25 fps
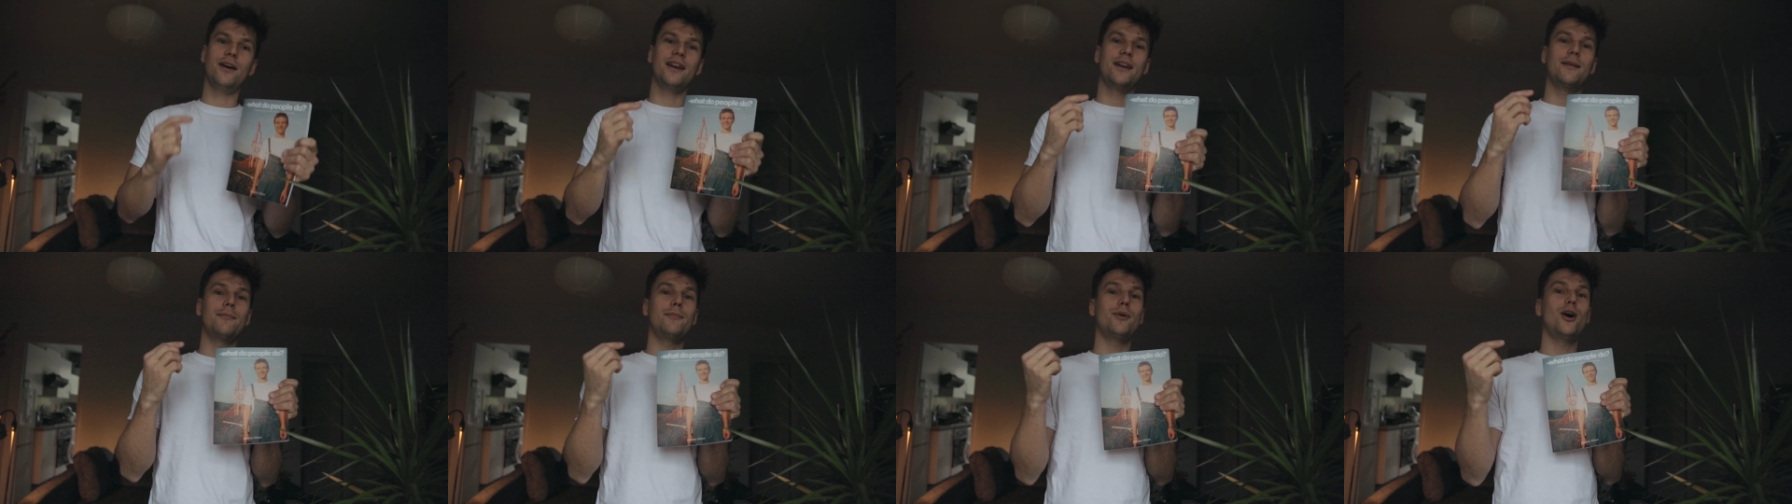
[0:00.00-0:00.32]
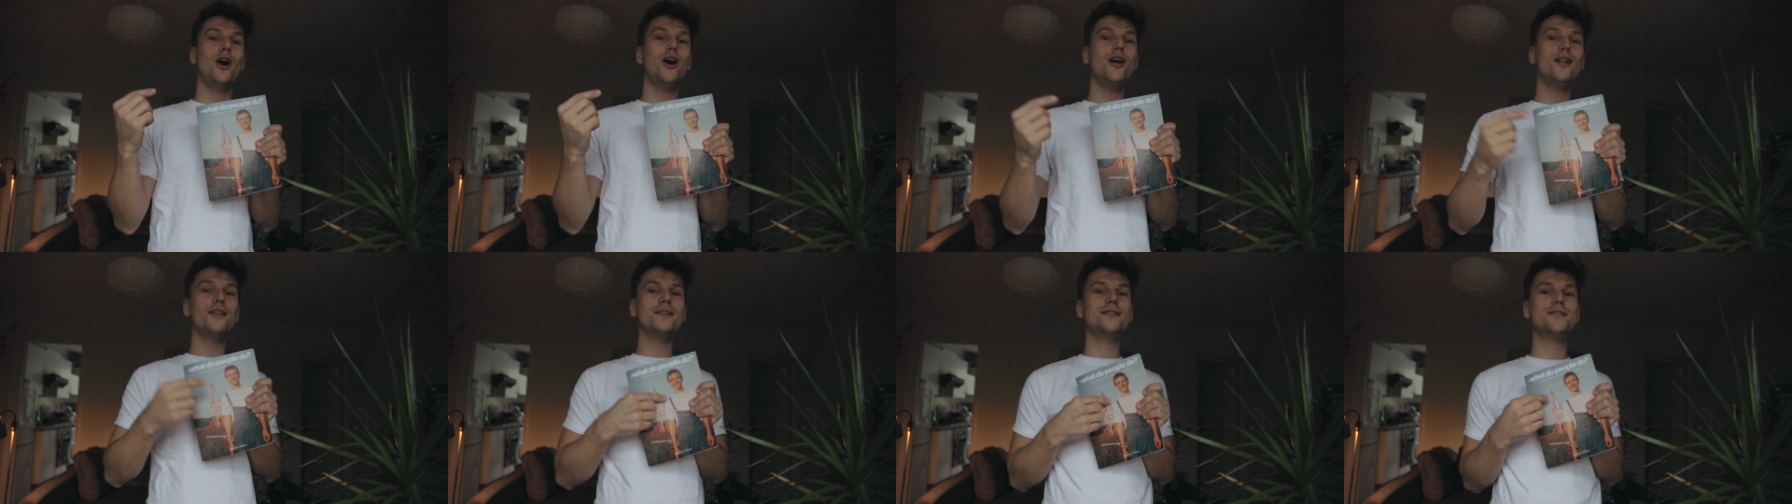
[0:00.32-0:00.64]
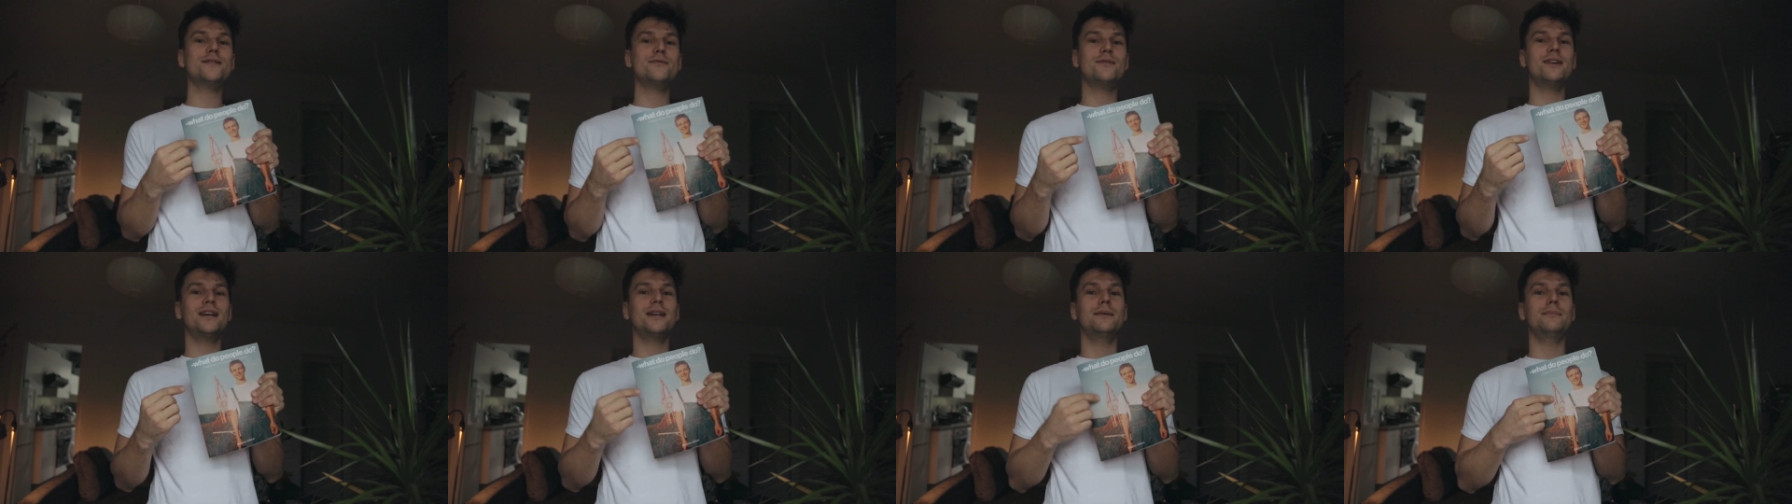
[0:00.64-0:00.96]
and I'm
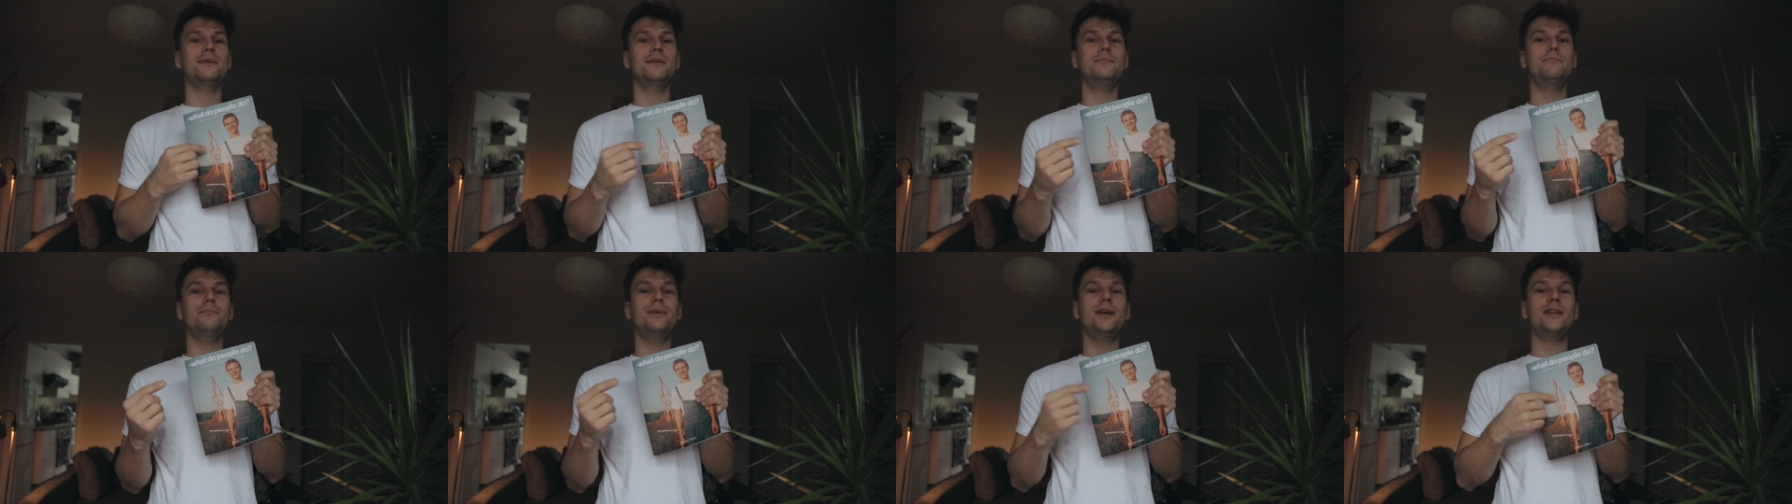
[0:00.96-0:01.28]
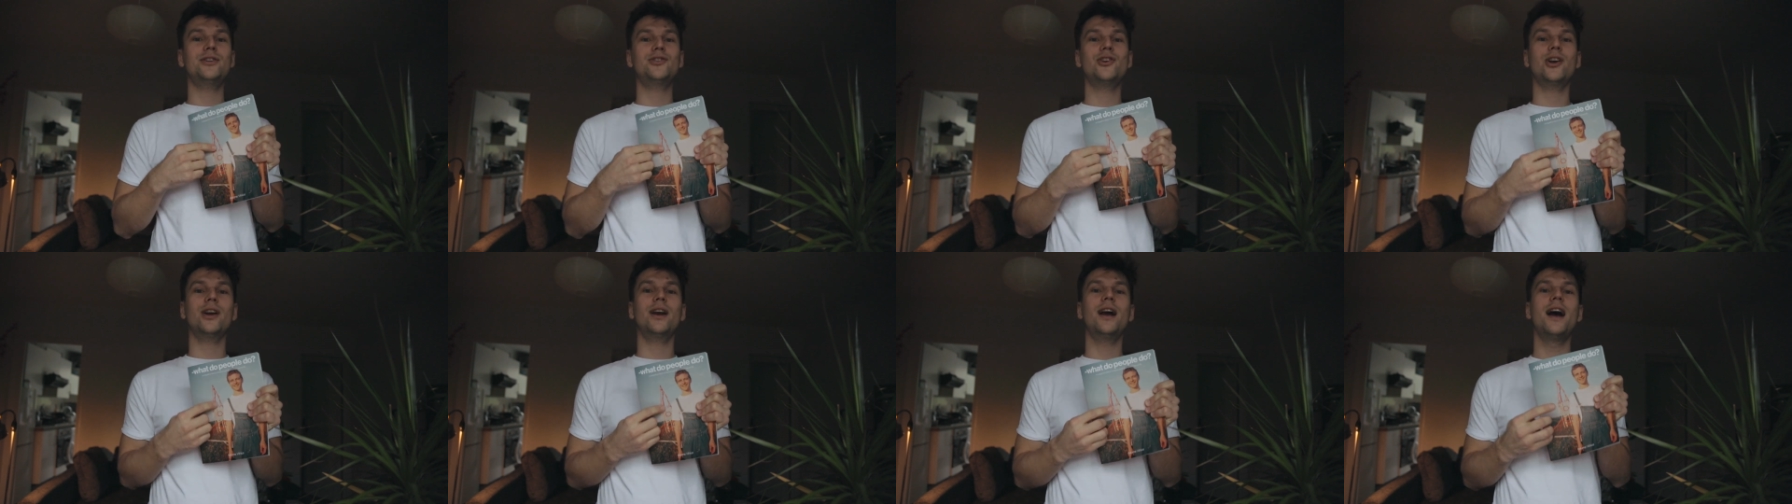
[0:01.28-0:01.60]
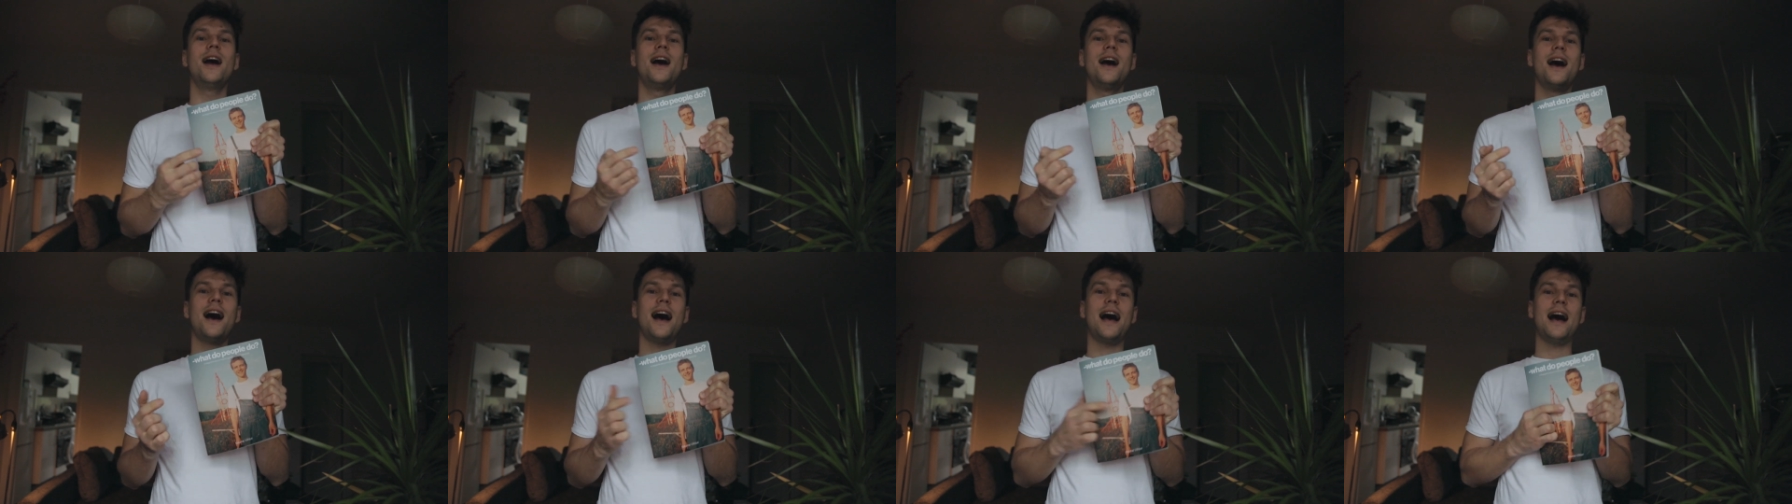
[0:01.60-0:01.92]
also gonna be pitching
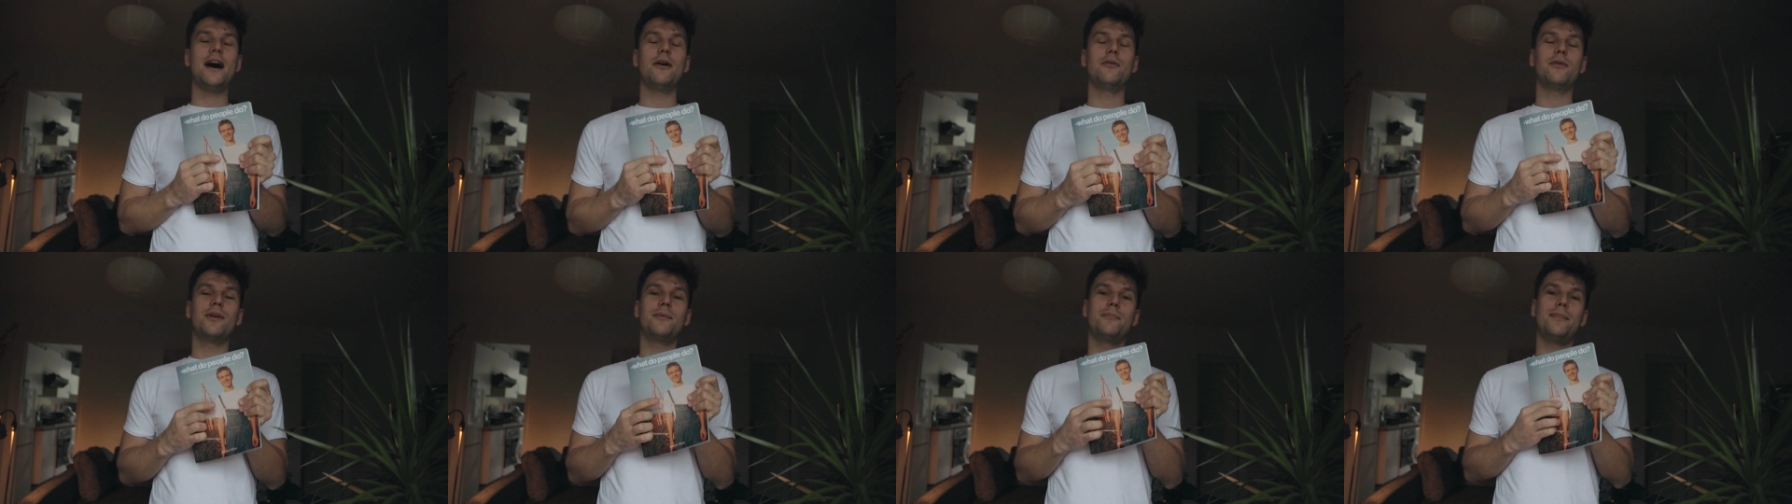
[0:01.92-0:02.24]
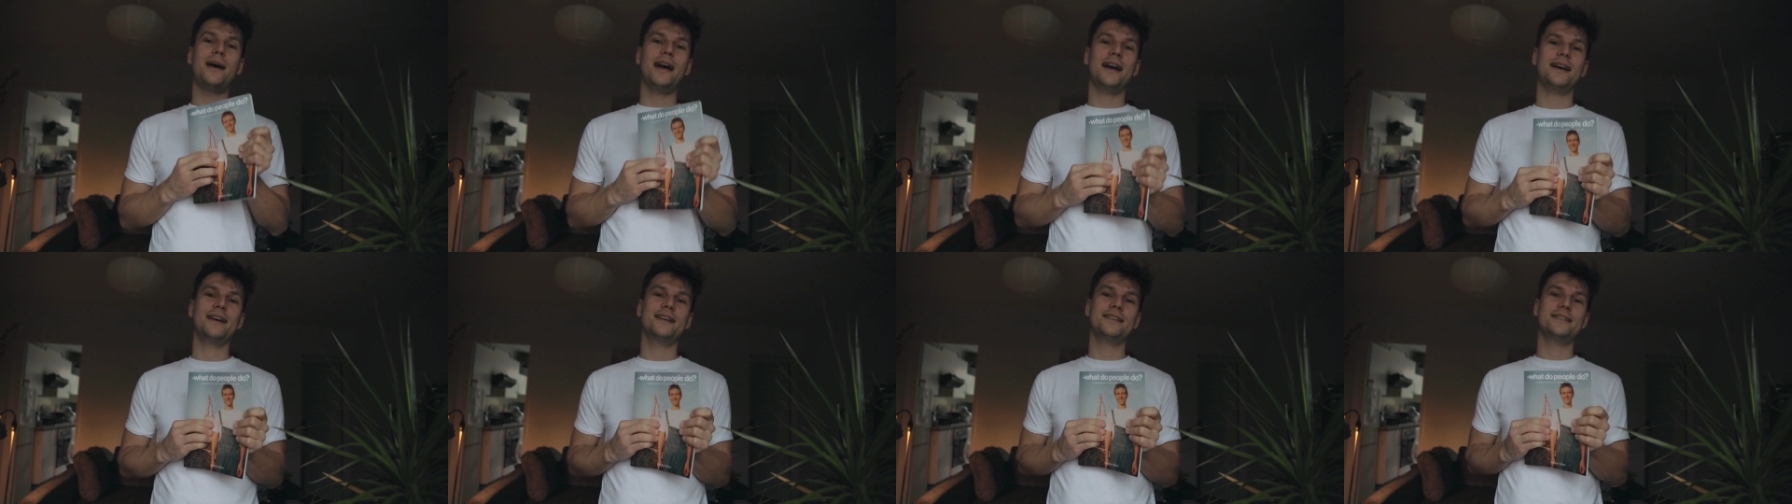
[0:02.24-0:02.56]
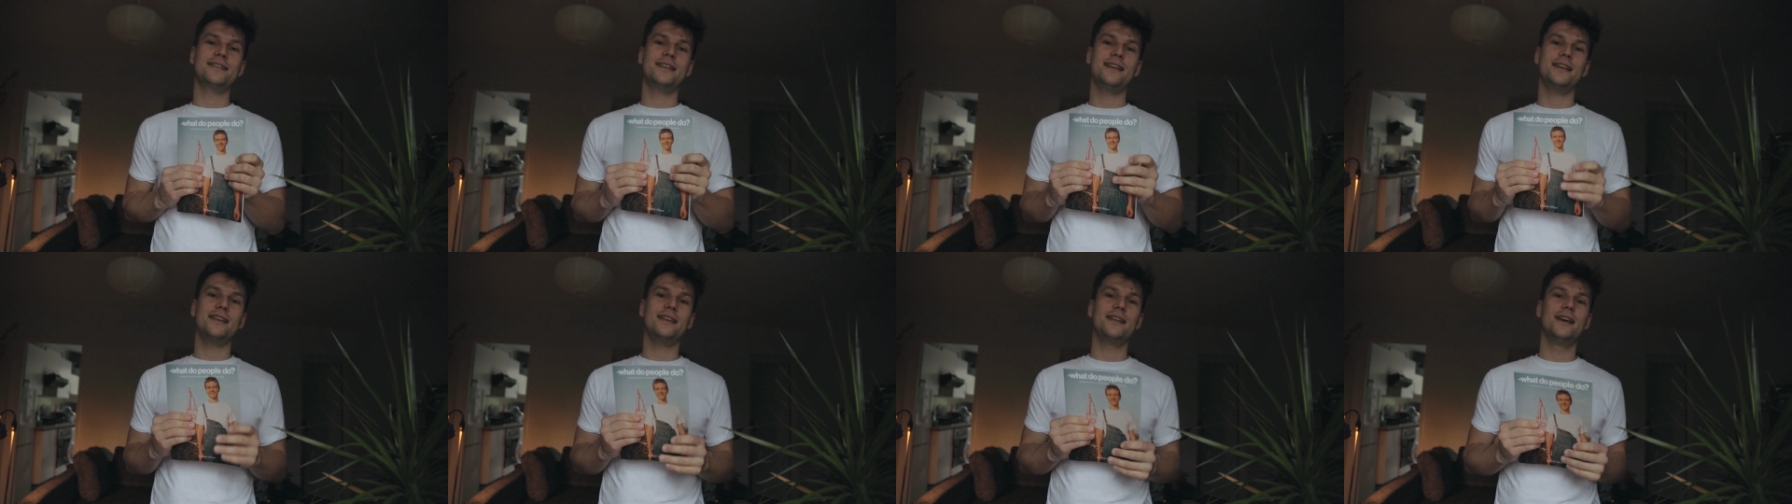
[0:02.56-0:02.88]
our
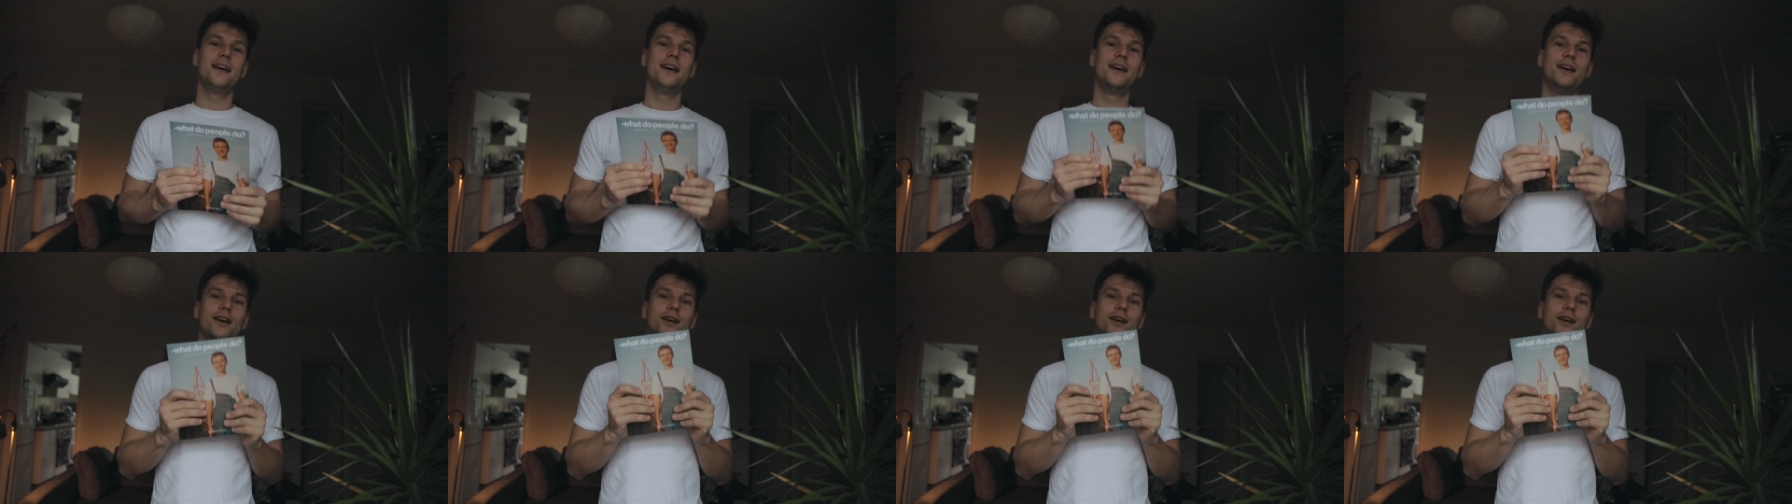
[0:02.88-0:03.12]
magazine,